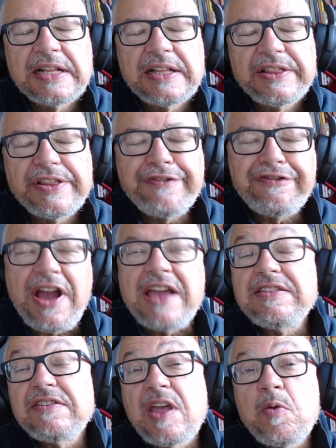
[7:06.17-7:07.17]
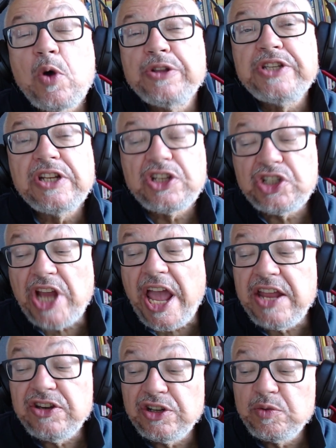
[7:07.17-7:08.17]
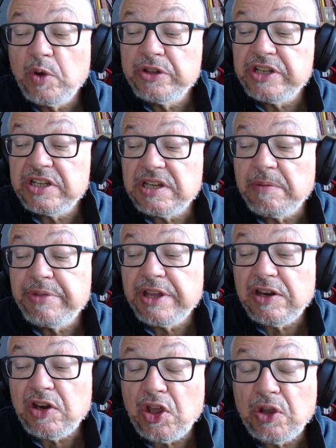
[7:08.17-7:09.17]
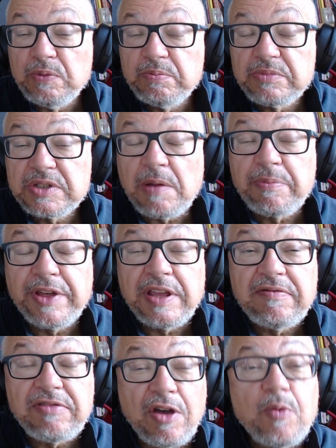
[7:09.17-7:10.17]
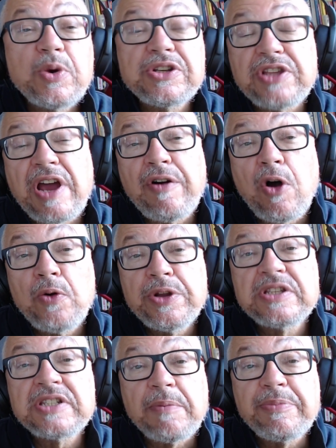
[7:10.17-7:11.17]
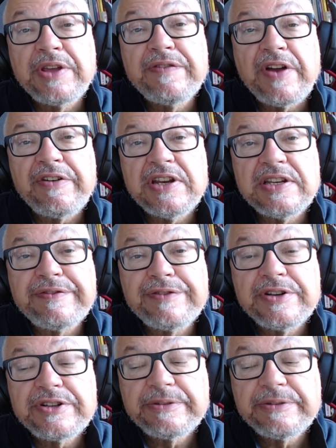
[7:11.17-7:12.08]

the fact that they wanted a change and wanted something new, something that was their own and something very different.